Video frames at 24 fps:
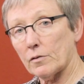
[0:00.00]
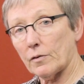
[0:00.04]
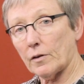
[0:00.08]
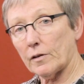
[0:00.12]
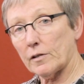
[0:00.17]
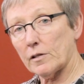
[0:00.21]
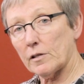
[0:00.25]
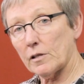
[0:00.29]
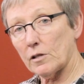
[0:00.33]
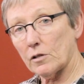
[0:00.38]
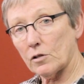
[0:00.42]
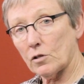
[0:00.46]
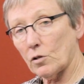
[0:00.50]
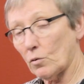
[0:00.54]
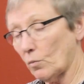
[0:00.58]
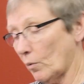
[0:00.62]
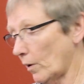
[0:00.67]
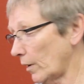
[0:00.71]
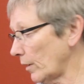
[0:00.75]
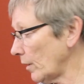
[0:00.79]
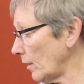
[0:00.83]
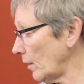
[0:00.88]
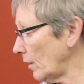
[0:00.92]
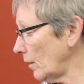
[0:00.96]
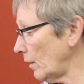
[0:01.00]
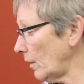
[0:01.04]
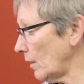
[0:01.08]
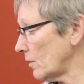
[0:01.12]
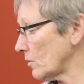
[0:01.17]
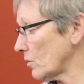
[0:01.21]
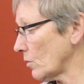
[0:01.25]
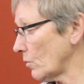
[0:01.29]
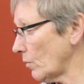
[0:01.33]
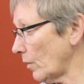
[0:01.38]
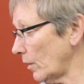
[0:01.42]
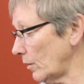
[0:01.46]
as fussy as you want to get. It
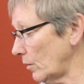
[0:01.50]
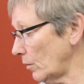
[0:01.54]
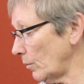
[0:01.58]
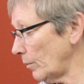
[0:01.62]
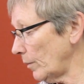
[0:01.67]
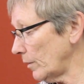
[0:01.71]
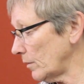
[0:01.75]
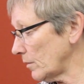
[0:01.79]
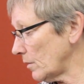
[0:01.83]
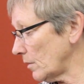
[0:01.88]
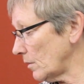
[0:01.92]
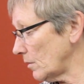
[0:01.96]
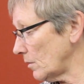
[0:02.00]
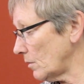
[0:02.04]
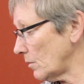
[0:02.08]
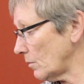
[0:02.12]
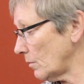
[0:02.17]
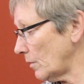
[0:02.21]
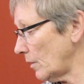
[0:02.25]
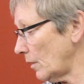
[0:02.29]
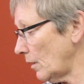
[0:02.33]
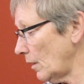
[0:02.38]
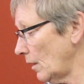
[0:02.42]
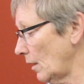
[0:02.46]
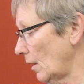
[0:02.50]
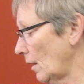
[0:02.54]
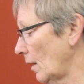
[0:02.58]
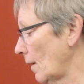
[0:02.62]
has a grinder built into it.